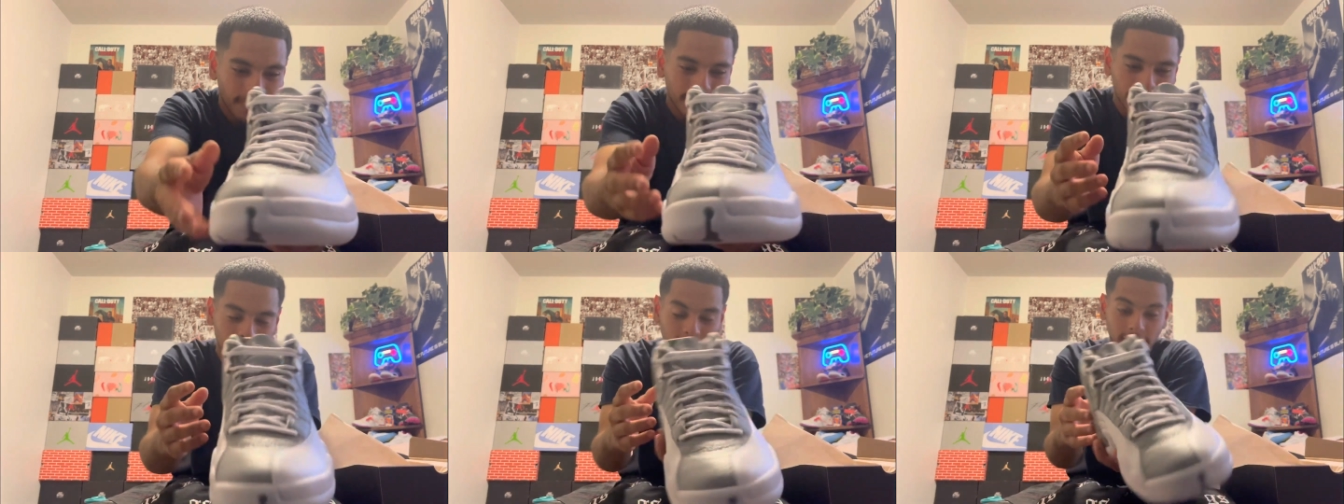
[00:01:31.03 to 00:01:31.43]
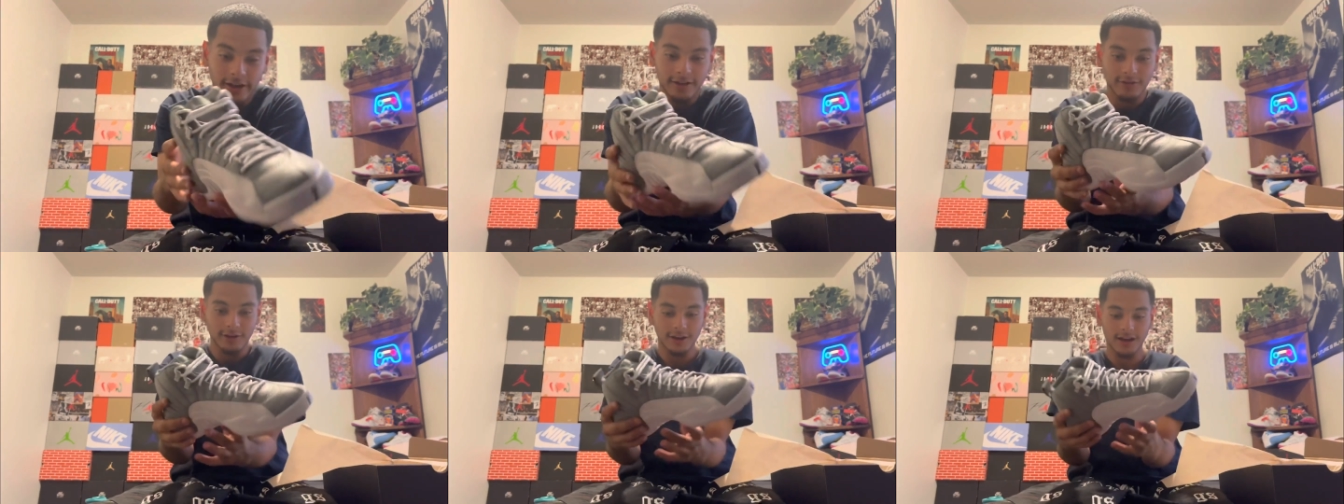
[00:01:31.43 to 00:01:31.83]
If y'all
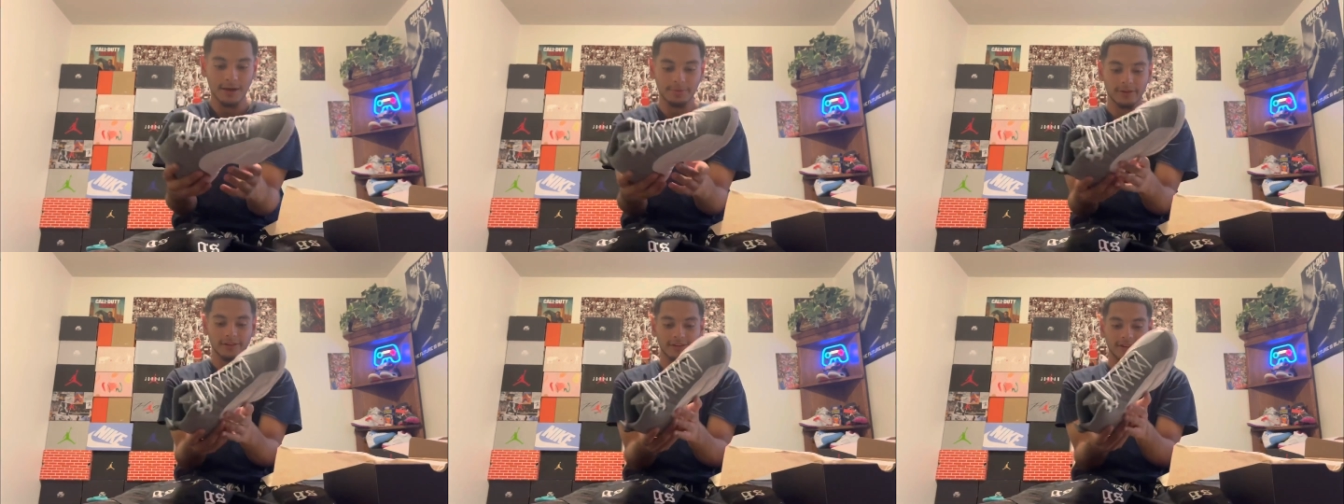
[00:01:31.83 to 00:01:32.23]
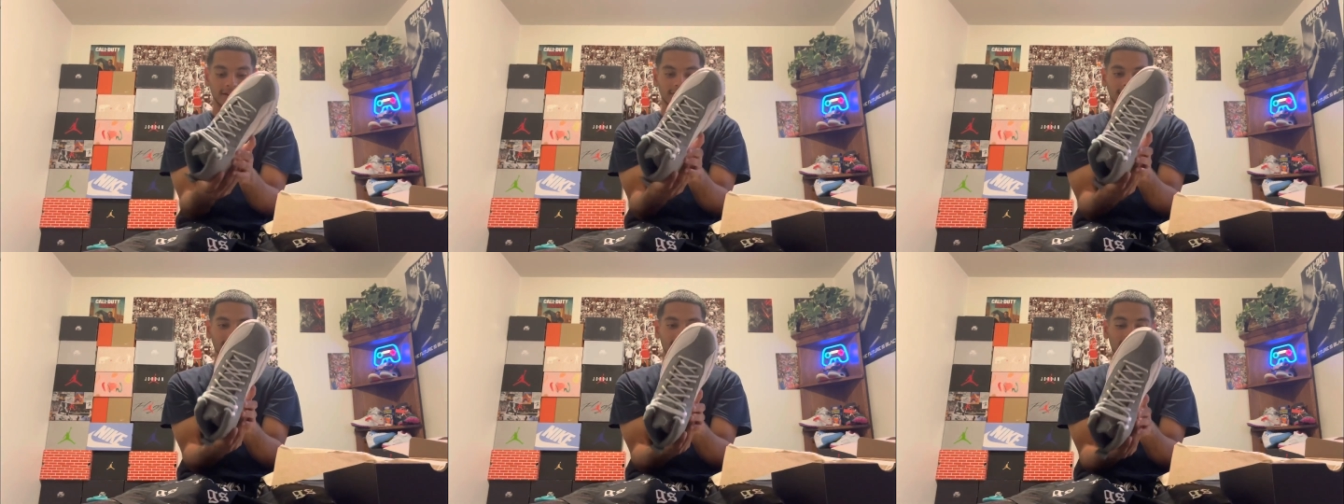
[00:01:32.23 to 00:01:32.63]
haven't copped this, I
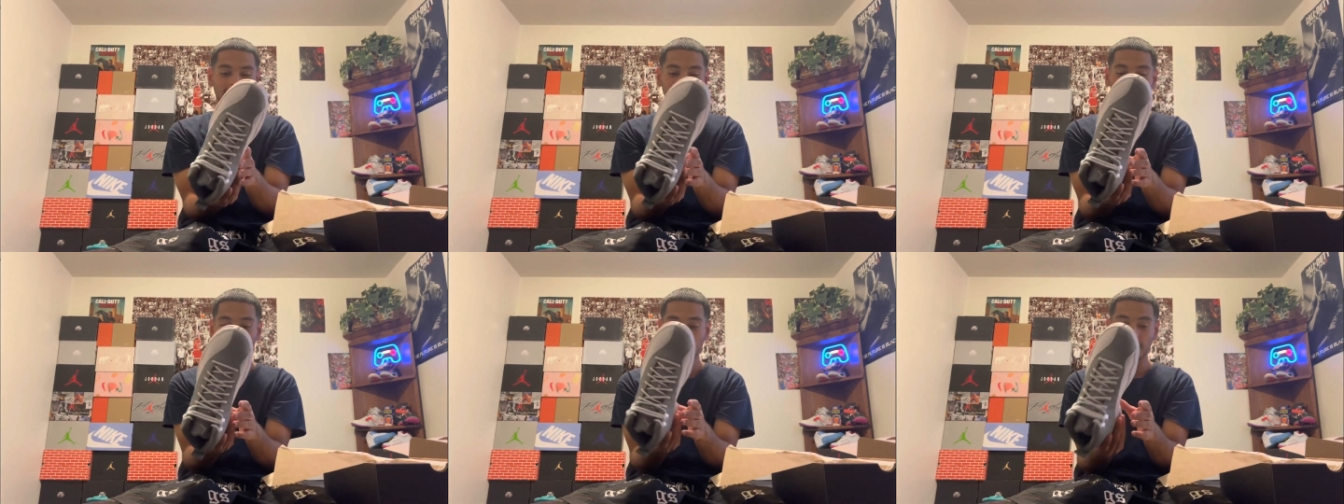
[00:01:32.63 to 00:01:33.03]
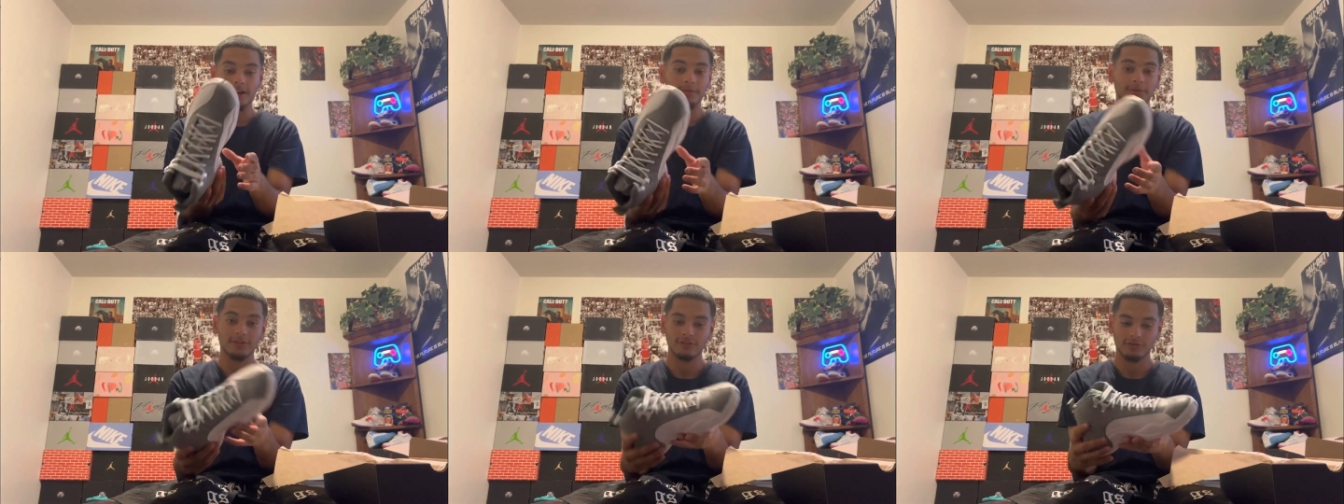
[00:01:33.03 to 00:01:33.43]
suggest you go
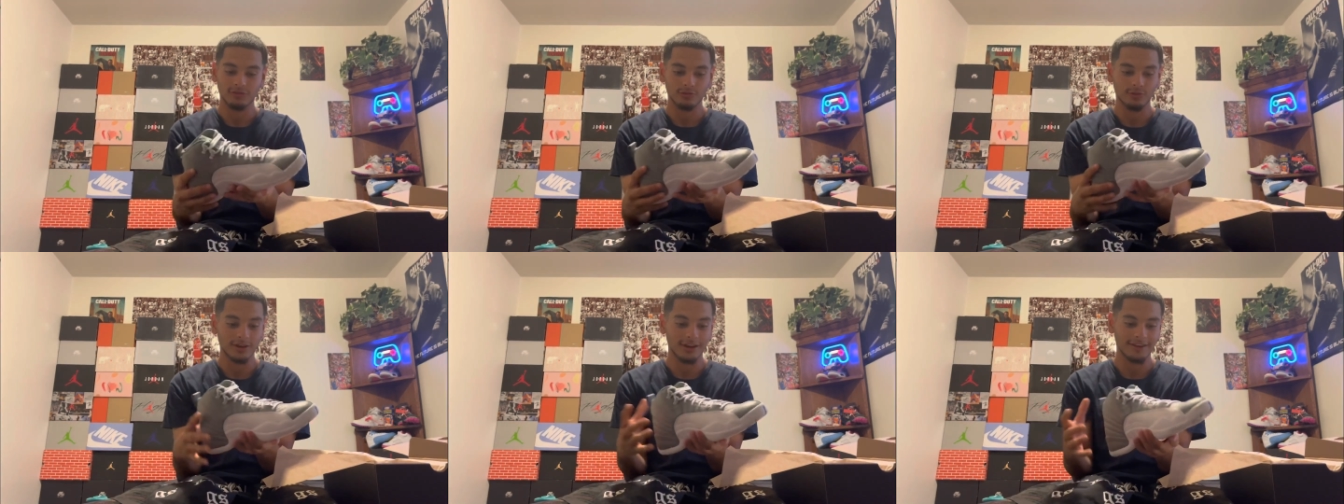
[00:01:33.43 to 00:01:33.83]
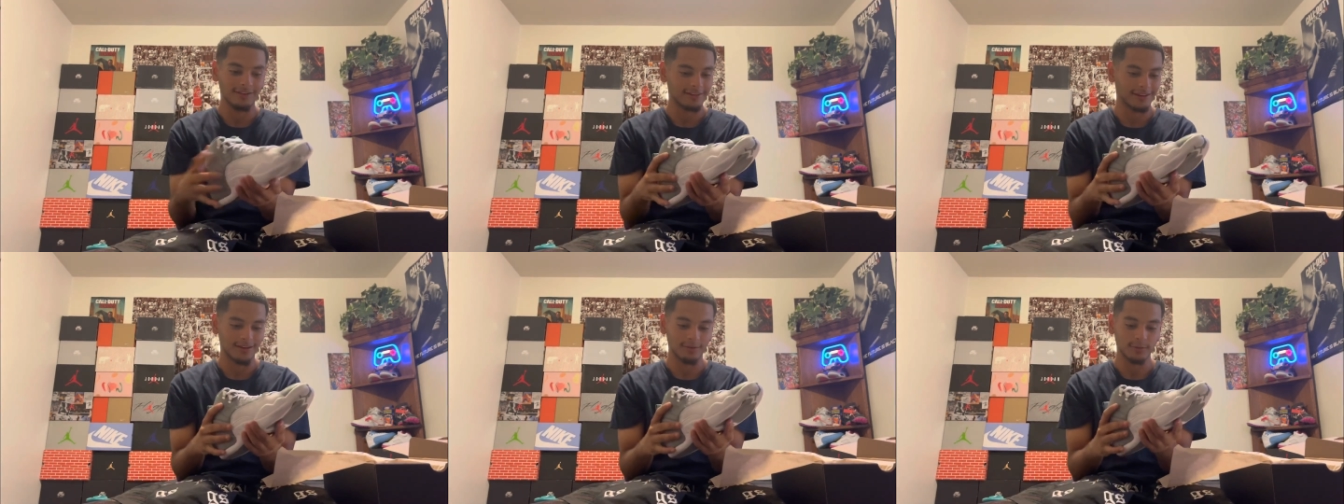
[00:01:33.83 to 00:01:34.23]
cop this shoe
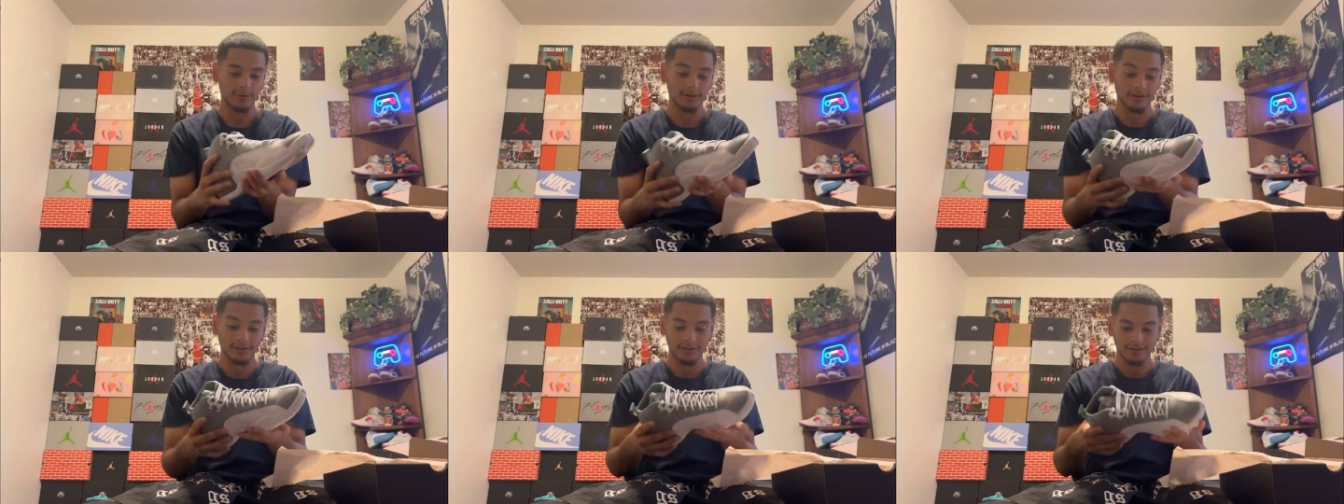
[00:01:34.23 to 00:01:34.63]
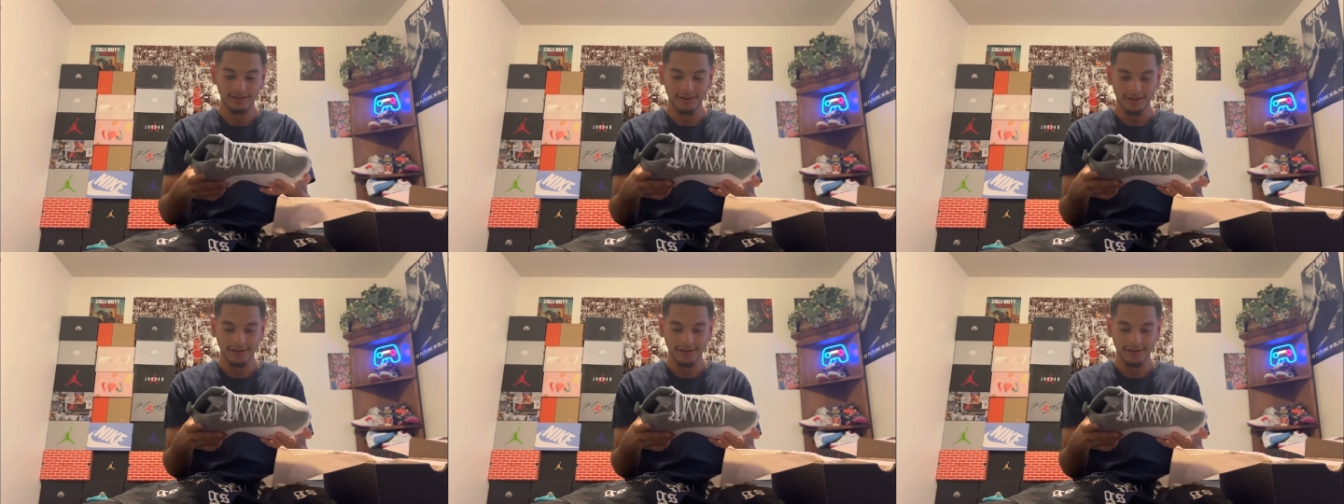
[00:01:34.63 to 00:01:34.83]
ASAP because